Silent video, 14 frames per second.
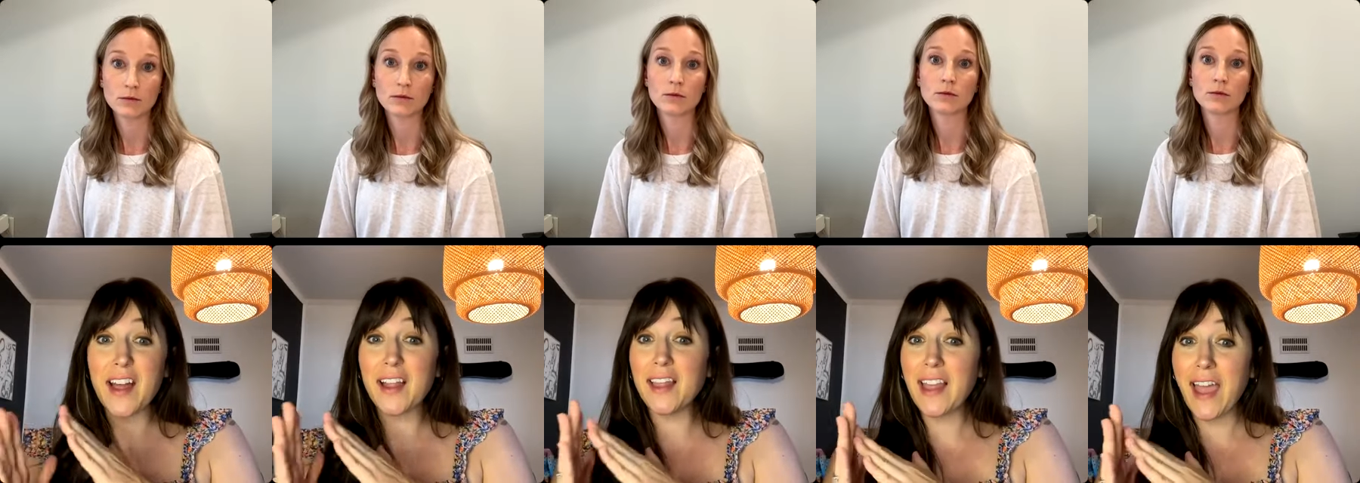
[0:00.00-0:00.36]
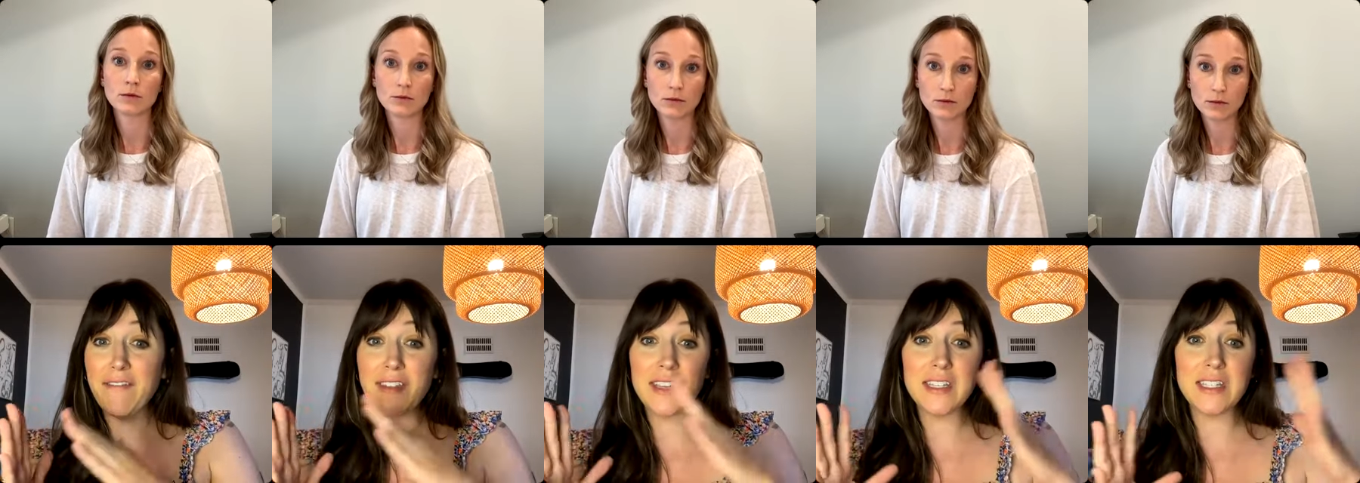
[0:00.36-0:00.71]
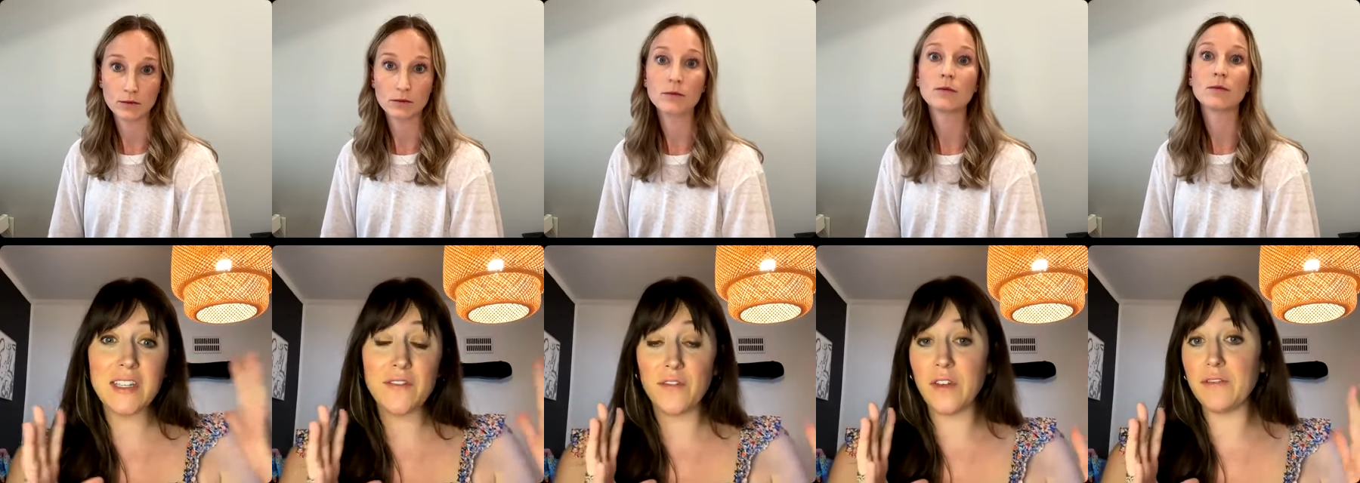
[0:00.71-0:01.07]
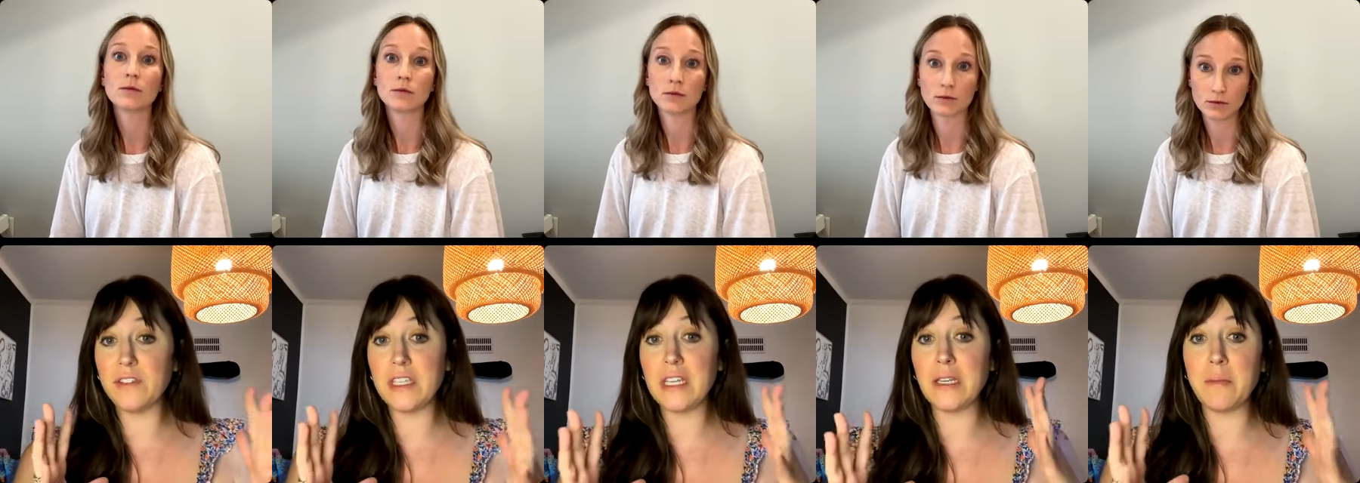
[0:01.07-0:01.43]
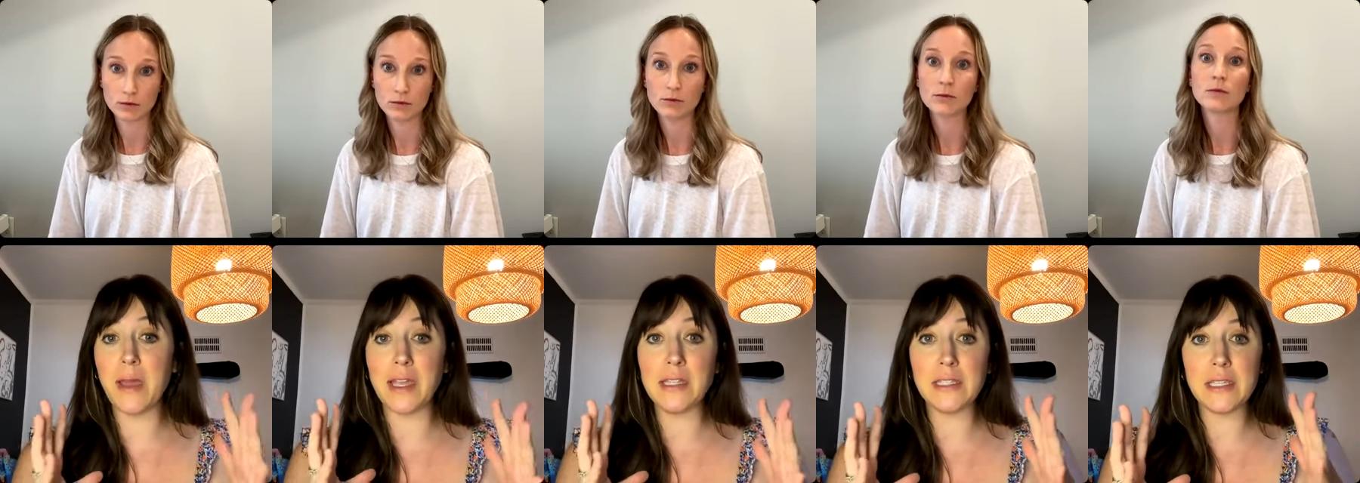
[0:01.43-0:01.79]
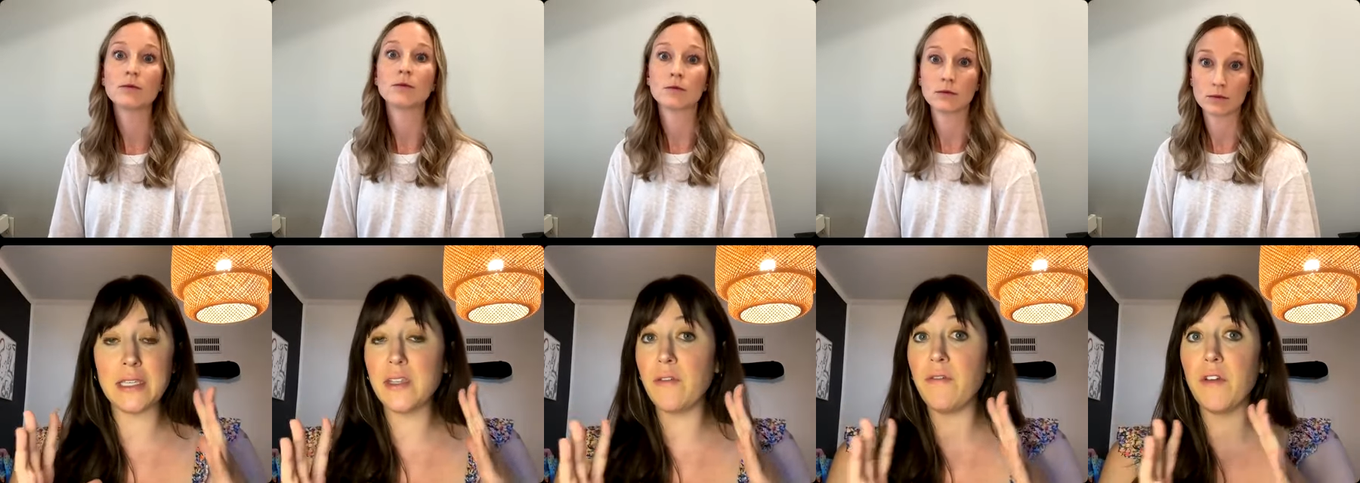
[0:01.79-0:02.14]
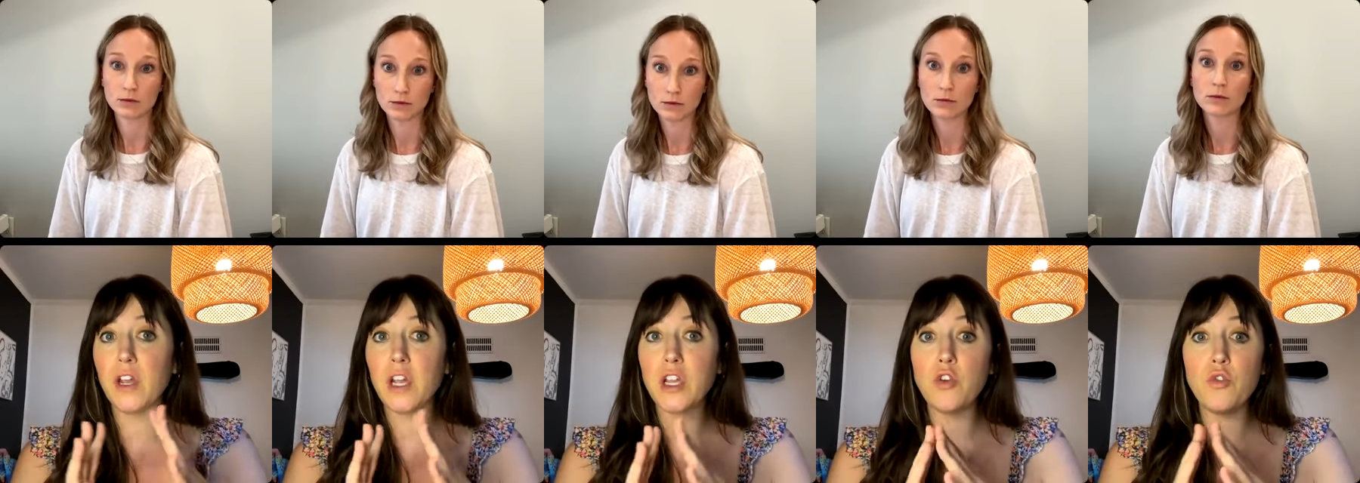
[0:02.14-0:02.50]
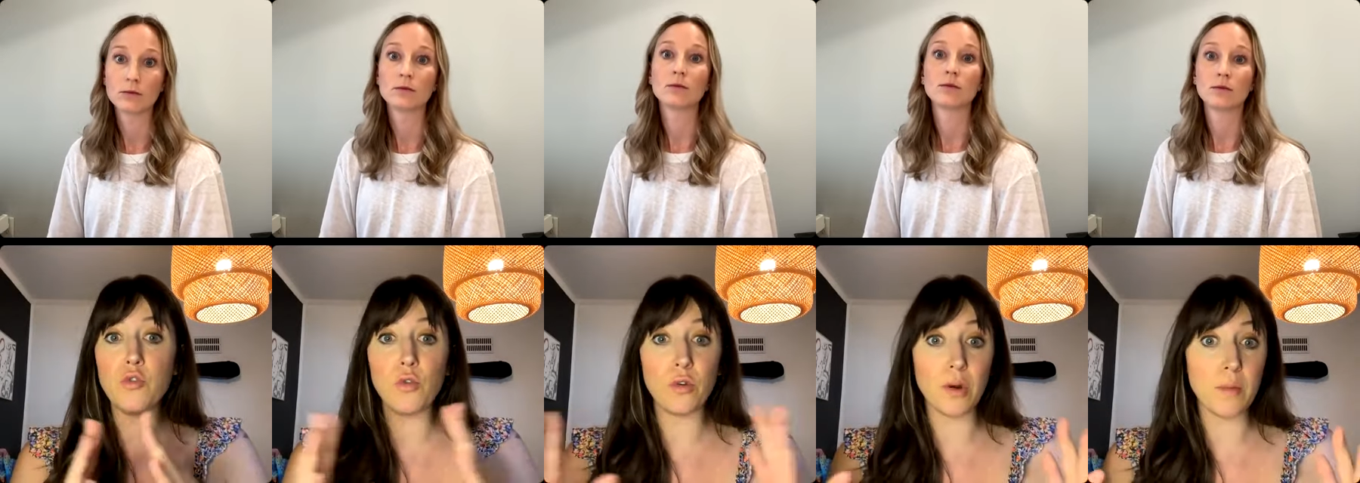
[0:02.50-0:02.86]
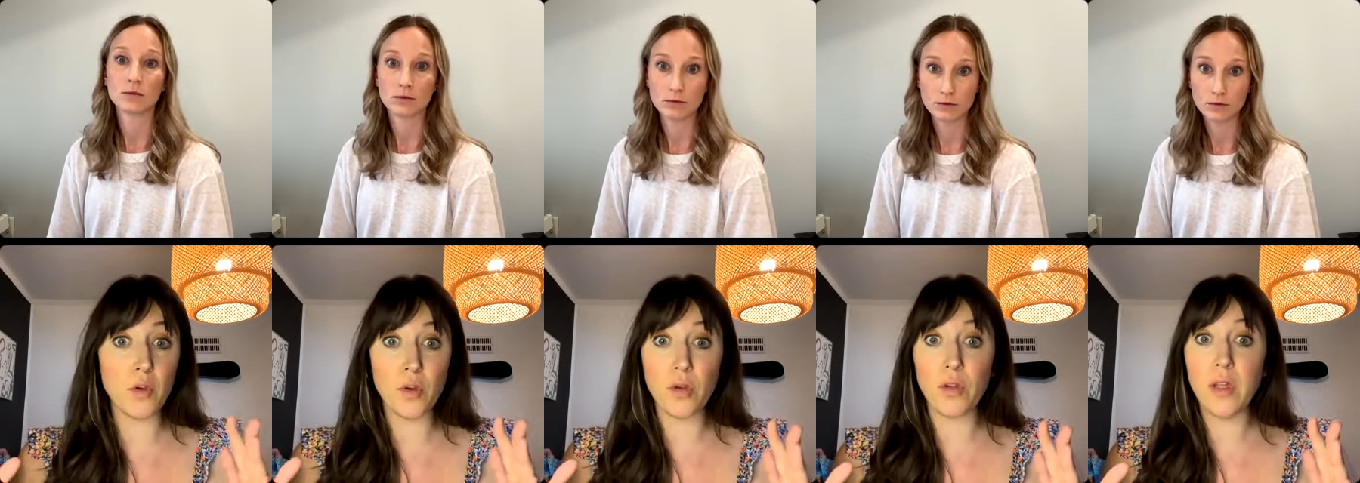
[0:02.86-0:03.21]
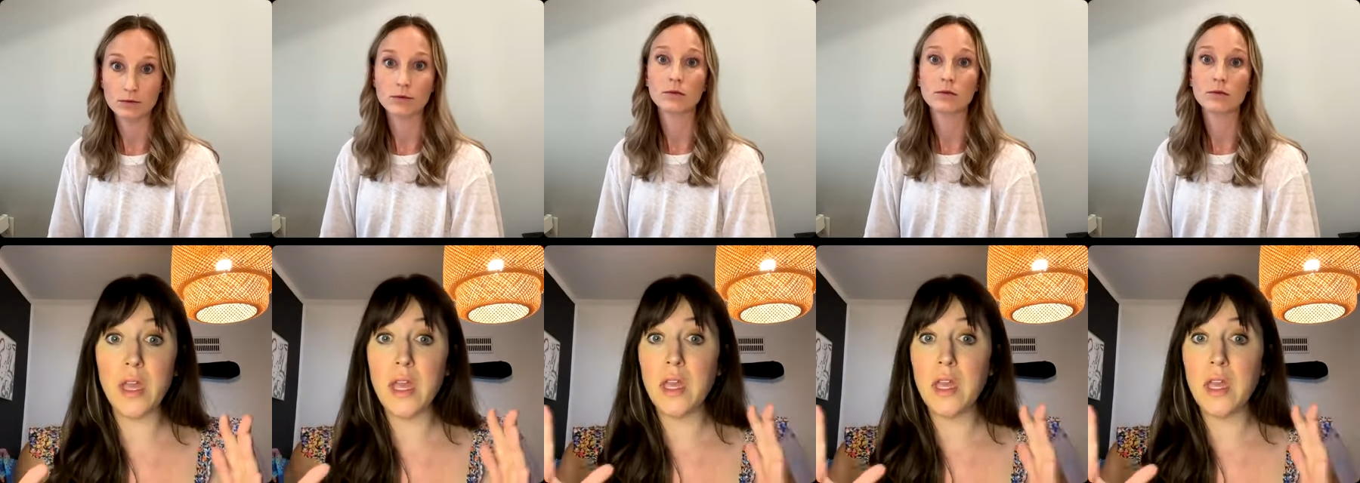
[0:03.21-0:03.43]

Speaker 1: 11 to 15 months is a very normal